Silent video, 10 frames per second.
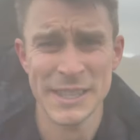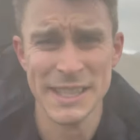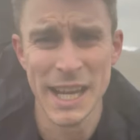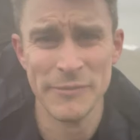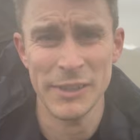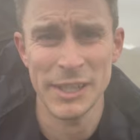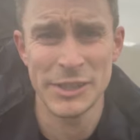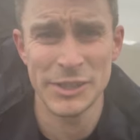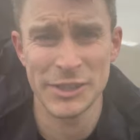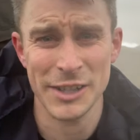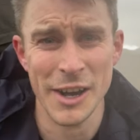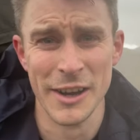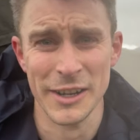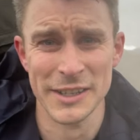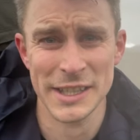savage
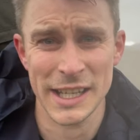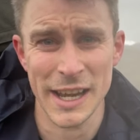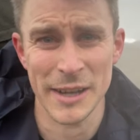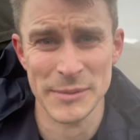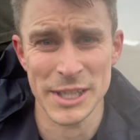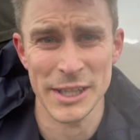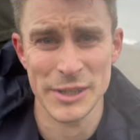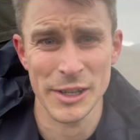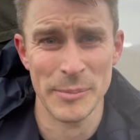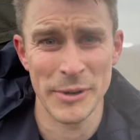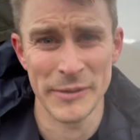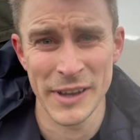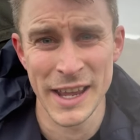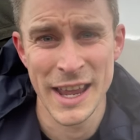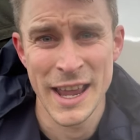start to get up to the top of
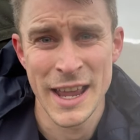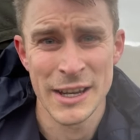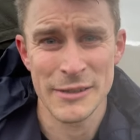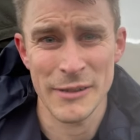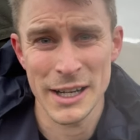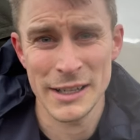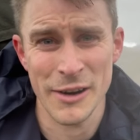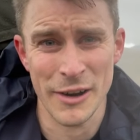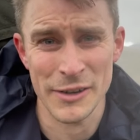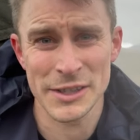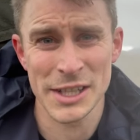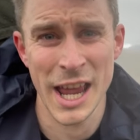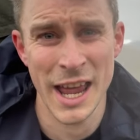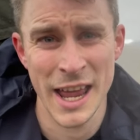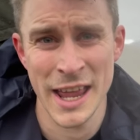Grey Knot,
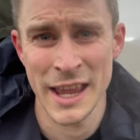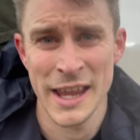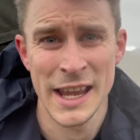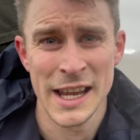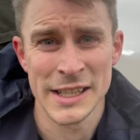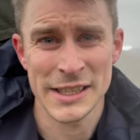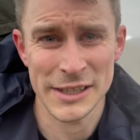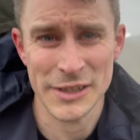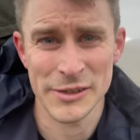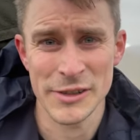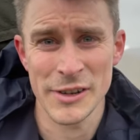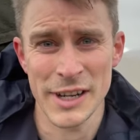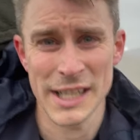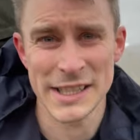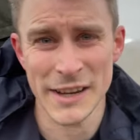
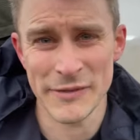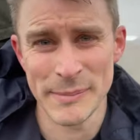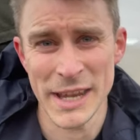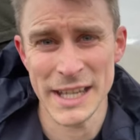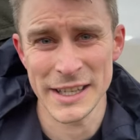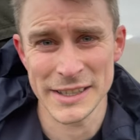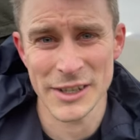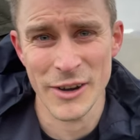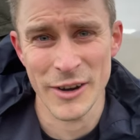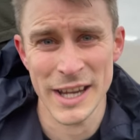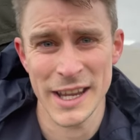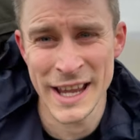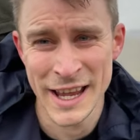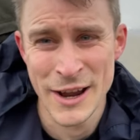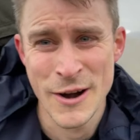697 metres high.
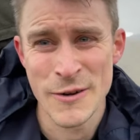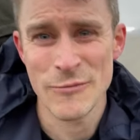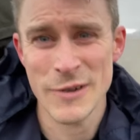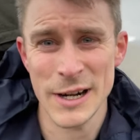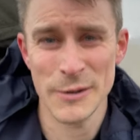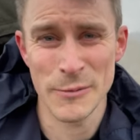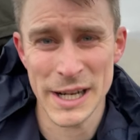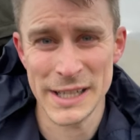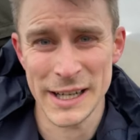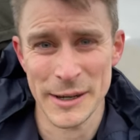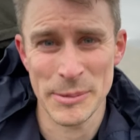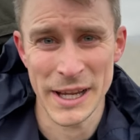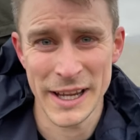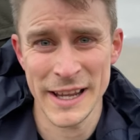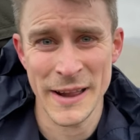Real windy up
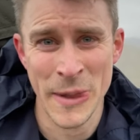here,